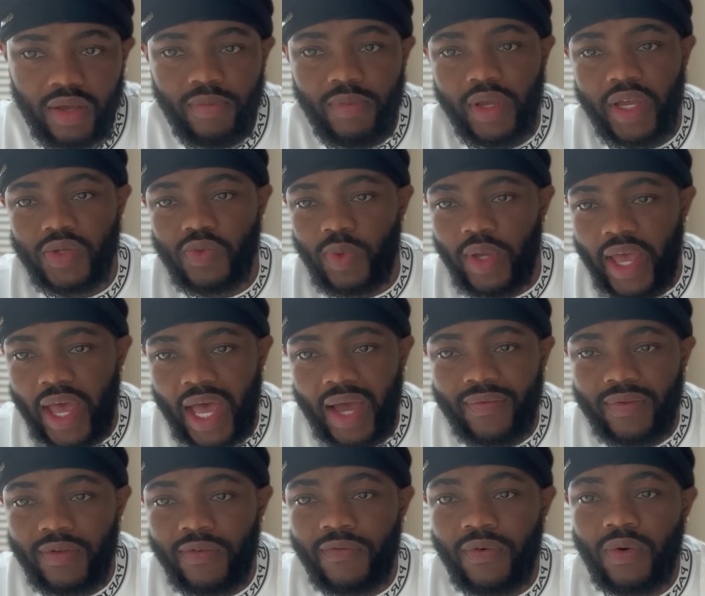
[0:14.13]
because we
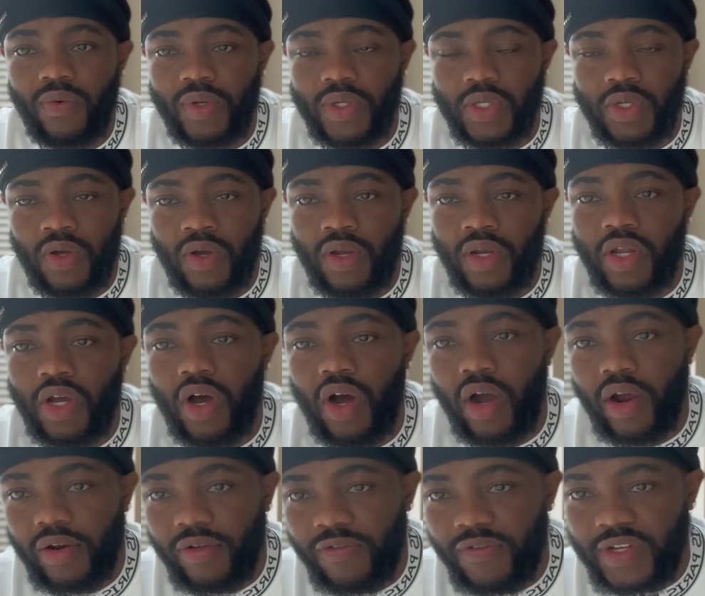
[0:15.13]
have to focus on the
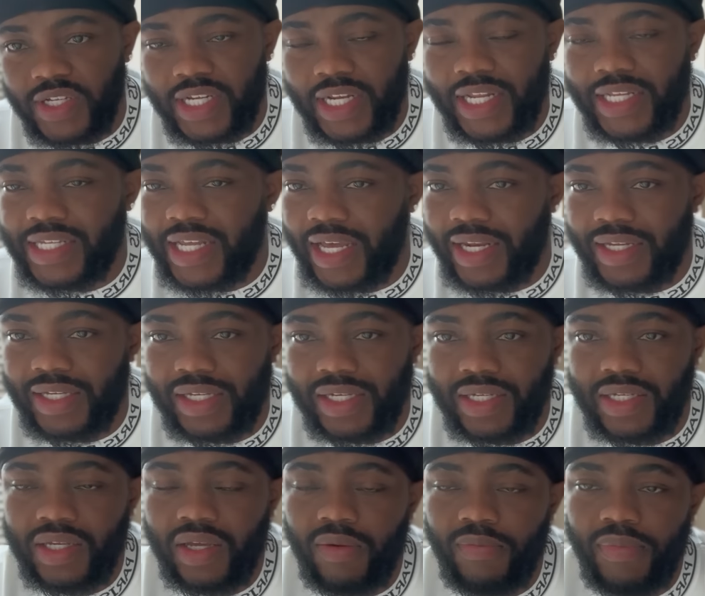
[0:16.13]
artificial
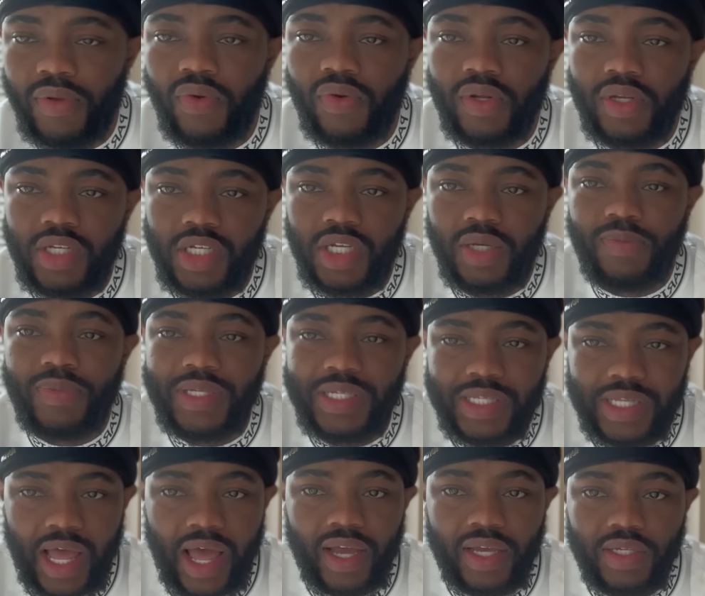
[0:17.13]
intelligence computer chip
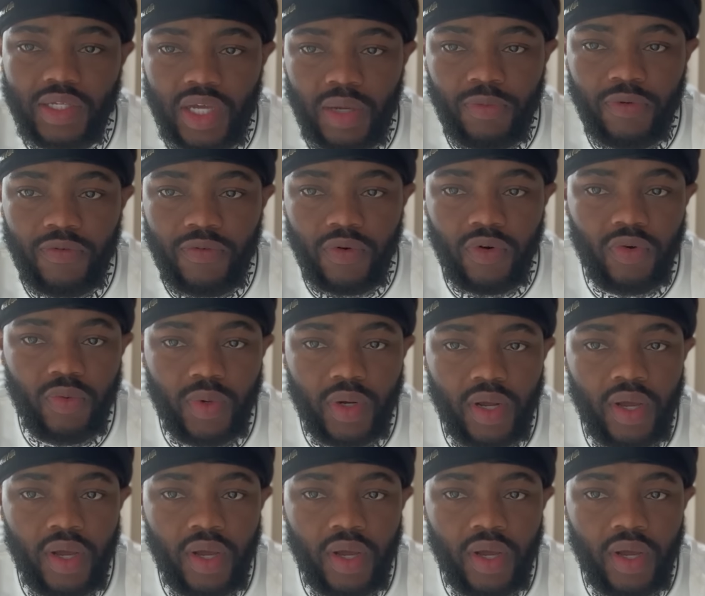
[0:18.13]
stocks coming forward.